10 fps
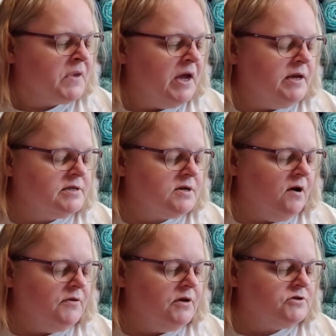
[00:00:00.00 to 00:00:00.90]
and it's
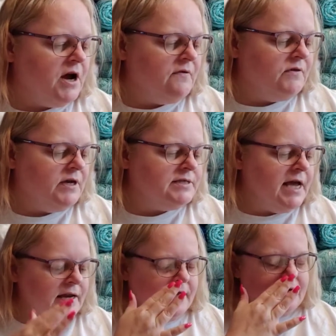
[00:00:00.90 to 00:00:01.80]
called the Traveling
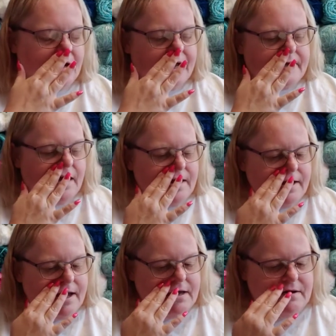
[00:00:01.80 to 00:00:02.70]
Teddy. I got
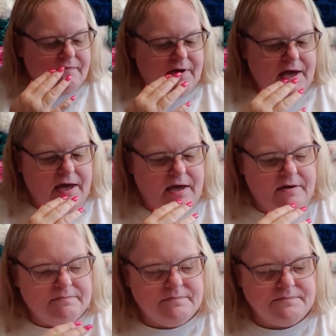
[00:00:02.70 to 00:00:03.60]
it out of I